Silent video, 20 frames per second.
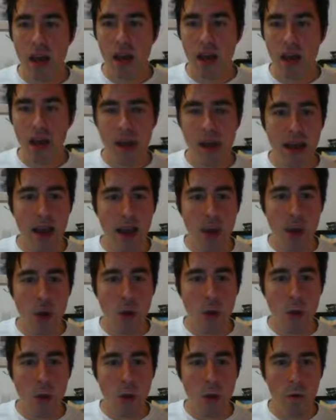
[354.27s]

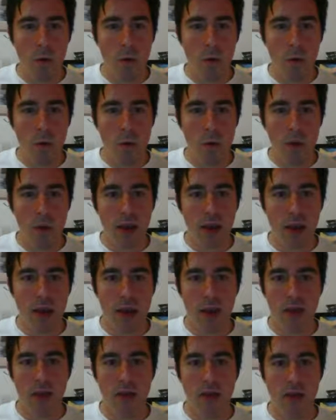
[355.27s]
Now
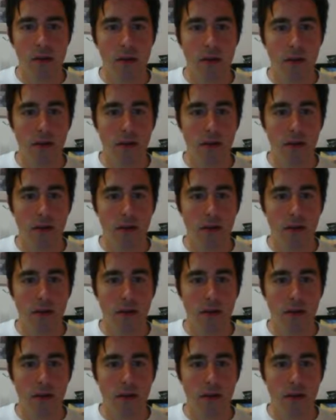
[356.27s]
here,